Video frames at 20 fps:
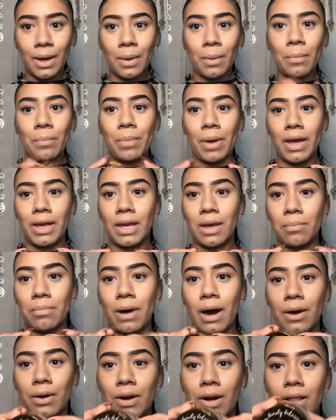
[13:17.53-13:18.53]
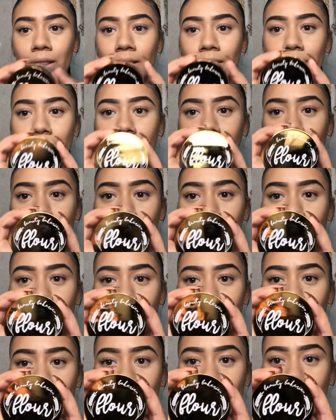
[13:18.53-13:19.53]
baking powder. This
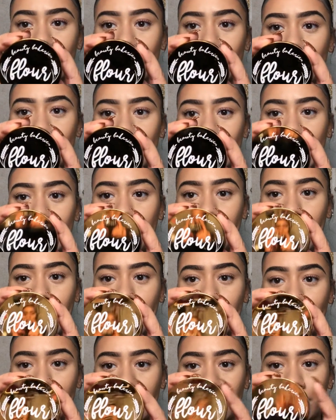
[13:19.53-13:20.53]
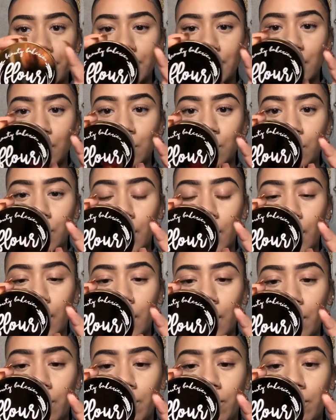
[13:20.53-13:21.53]
is the Beauty Bakerie
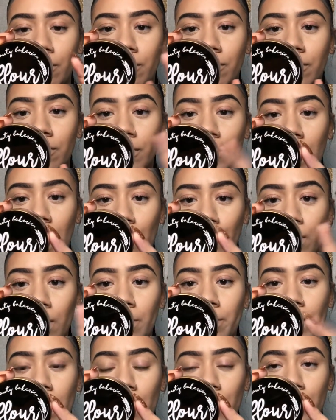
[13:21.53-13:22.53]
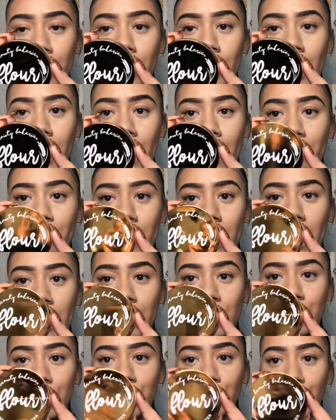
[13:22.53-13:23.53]
flour powder. I have mine
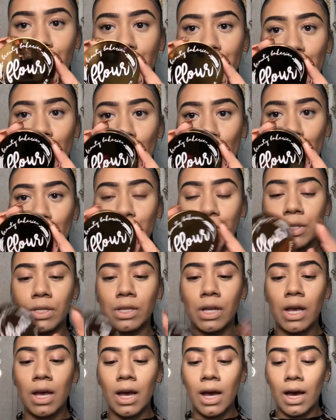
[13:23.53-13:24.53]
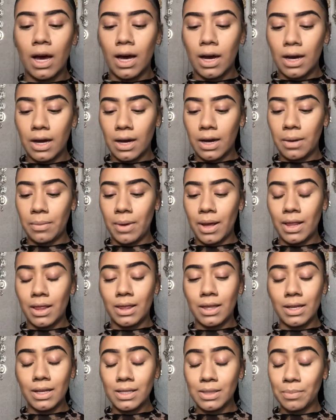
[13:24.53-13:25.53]
in the shade Oat.
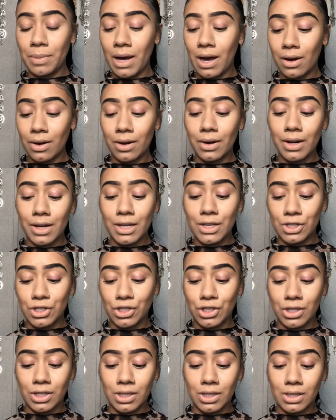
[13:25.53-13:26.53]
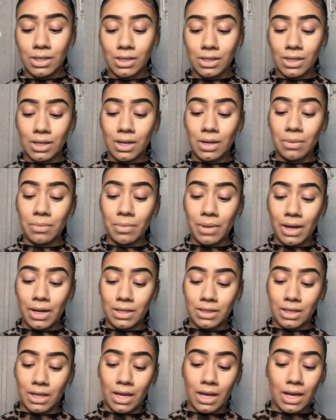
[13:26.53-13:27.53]
This powder is just
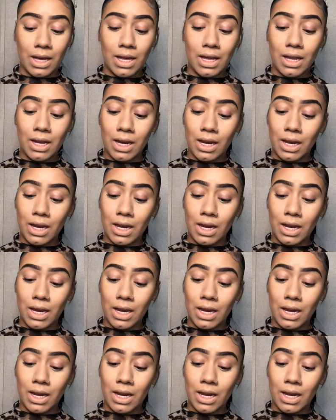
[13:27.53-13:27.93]
amazing. It